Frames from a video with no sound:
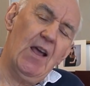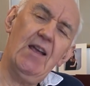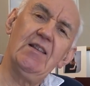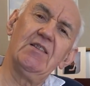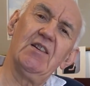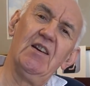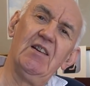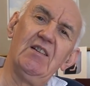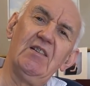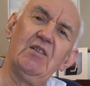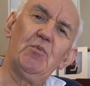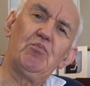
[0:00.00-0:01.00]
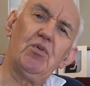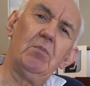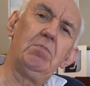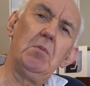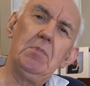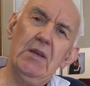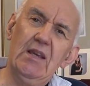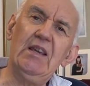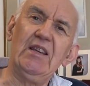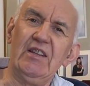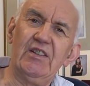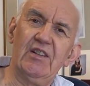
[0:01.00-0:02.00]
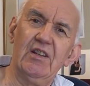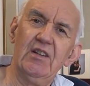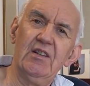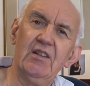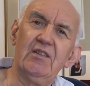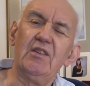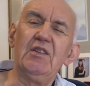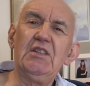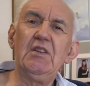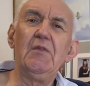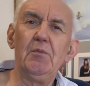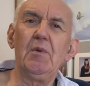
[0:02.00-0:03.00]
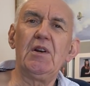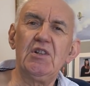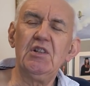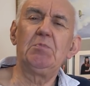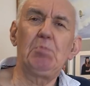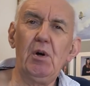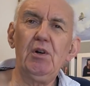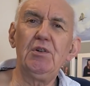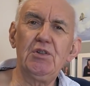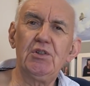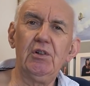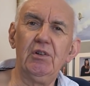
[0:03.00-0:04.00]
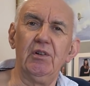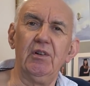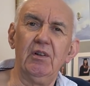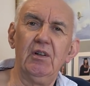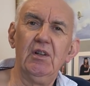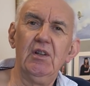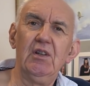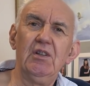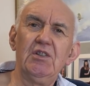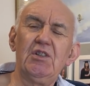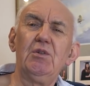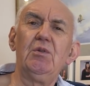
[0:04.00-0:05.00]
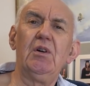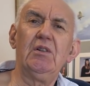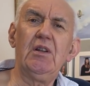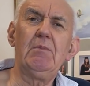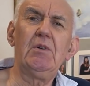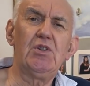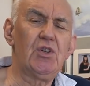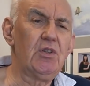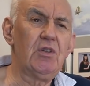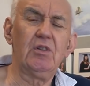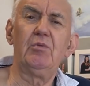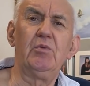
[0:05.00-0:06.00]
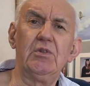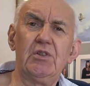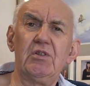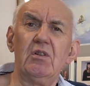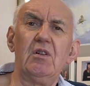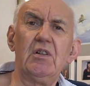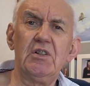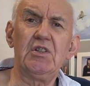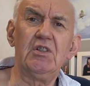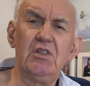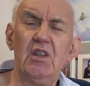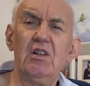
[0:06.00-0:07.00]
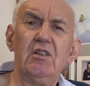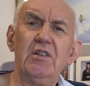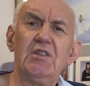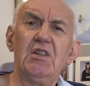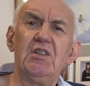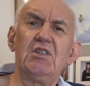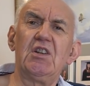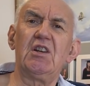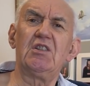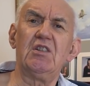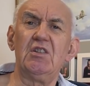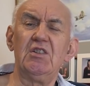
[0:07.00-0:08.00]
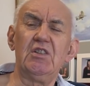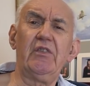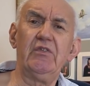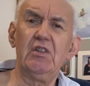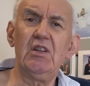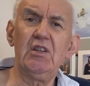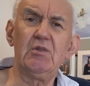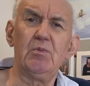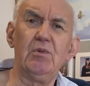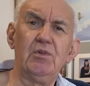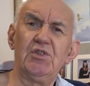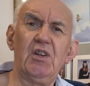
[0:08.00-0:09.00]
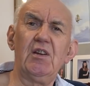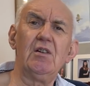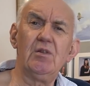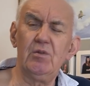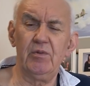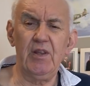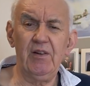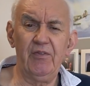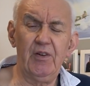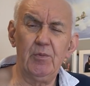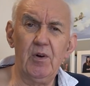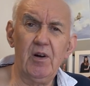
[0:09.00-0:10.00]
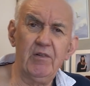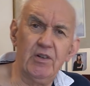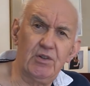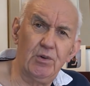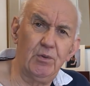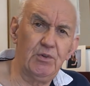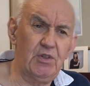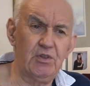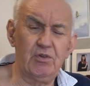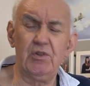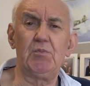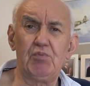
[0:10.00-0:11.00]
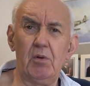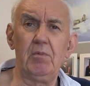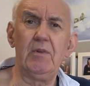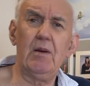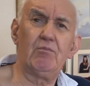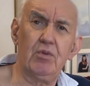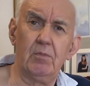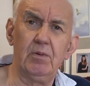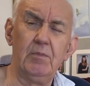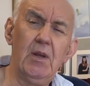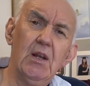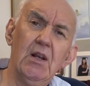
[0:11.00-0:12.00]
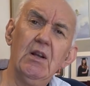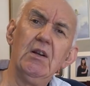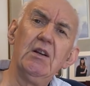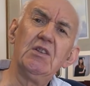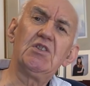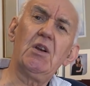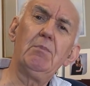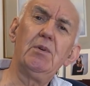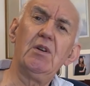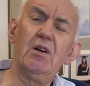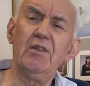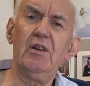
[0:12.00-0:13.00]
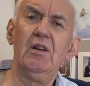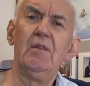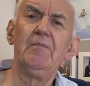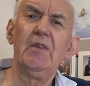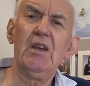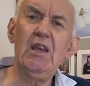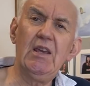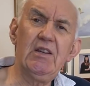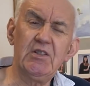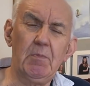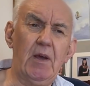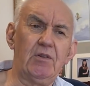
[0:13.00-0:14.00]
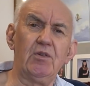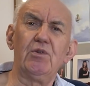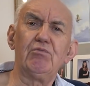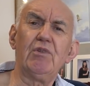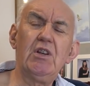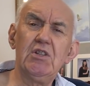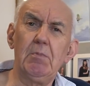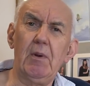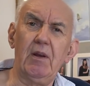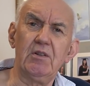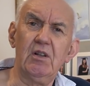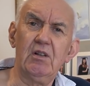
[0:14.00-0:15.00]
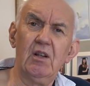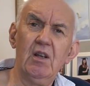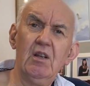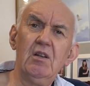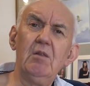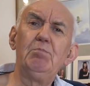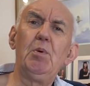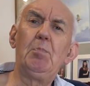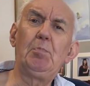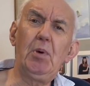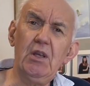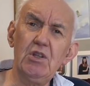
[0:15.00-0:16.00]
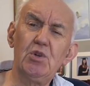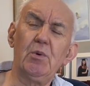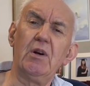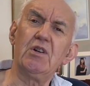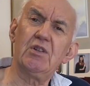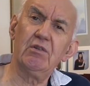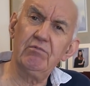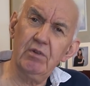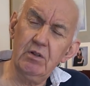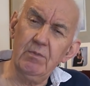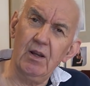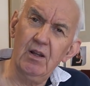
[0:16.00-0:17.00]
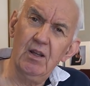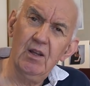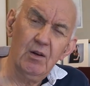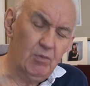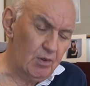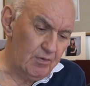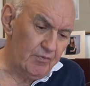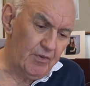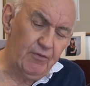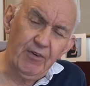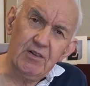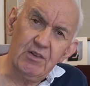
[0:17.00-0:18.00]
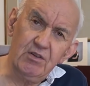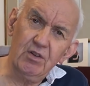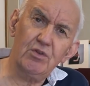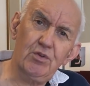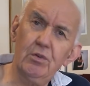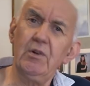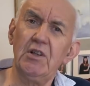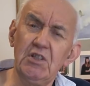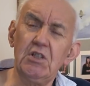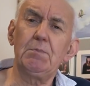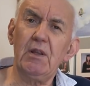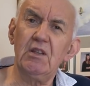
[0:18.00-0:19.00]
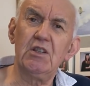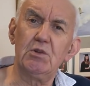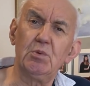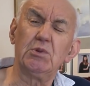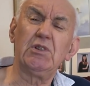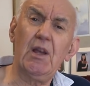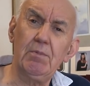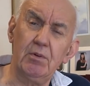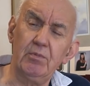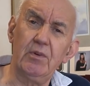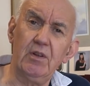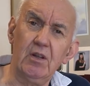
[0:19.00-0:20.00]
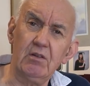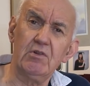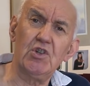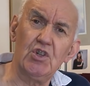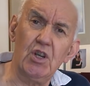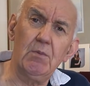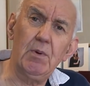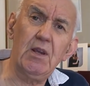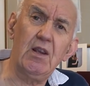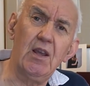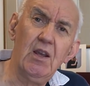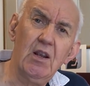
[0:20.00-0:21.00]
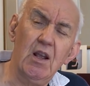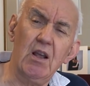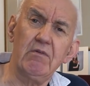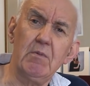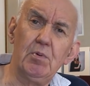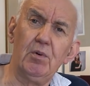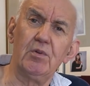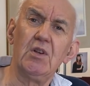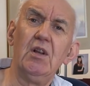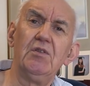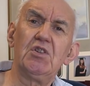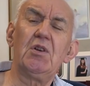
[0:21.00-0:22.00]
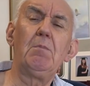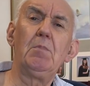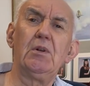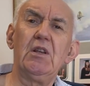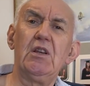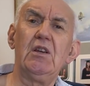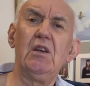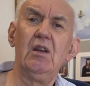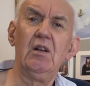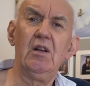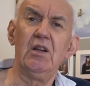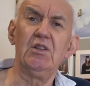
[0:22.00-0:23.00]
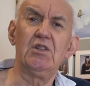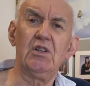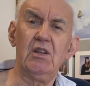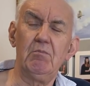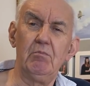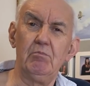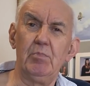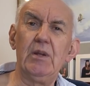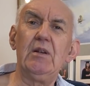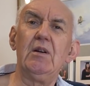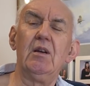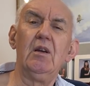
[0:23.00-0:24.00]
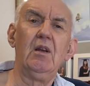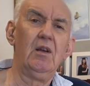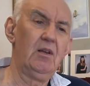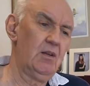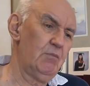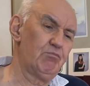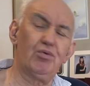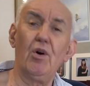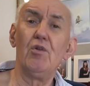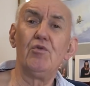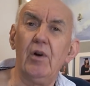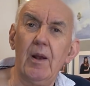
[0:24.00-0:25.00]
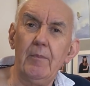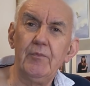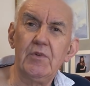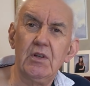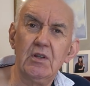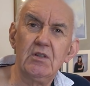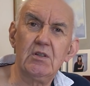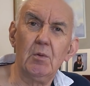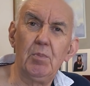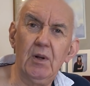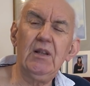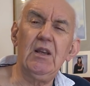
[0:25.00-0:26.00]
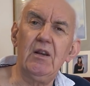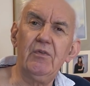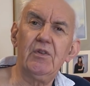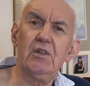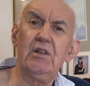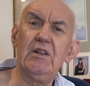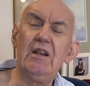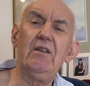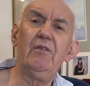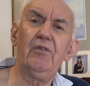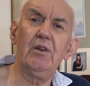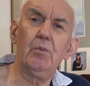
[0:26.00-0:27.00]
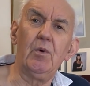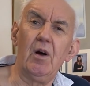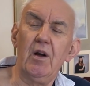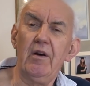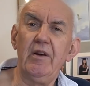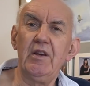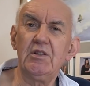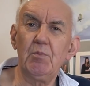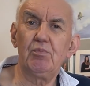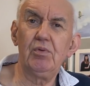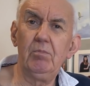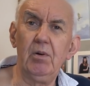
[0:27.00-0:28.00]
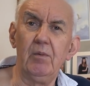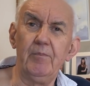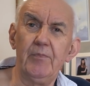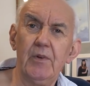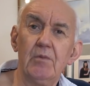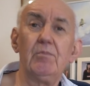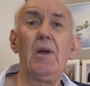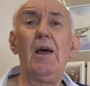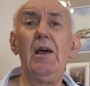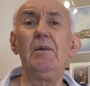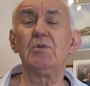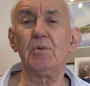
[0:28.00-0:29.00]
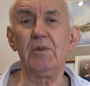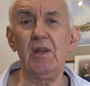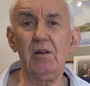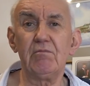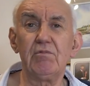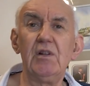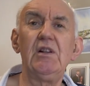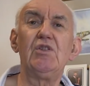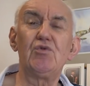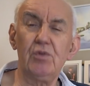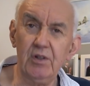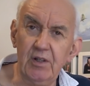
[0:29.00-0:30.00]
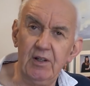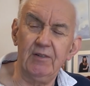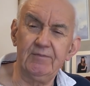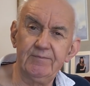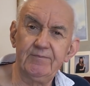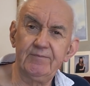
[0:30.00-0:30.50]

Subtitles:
And the problem is that this information is passed on. So an amateur that was licensed in the 1960s and 70s will say, oh, the end-fed wire causes this problem, that problem. And somebody either hears about it or reads about it and perpetuates the rumour. Well, in fact, it's not true. And I suspect this is what's happened with the RSGB report. Somebody has been programmed to believe that an end-fed wire is a problem, perhaps without really trying it.